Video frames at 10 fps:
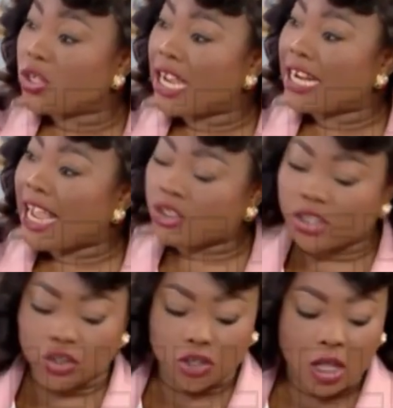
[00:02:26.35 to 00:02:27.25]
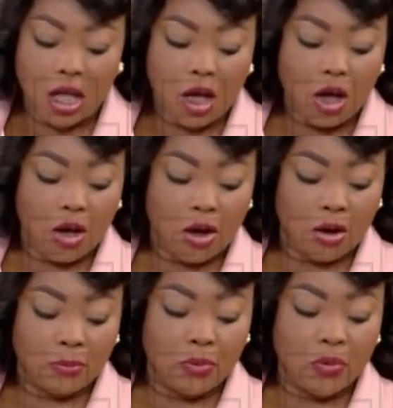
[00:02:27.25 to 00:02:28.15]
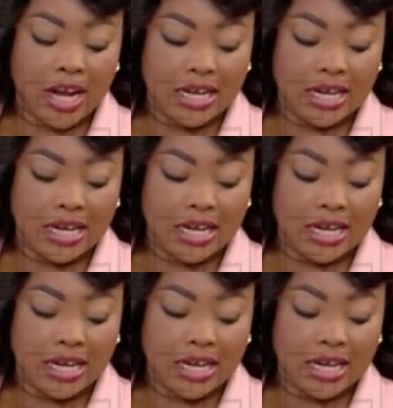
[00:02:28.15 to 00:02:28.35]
So they had actually just upgraded.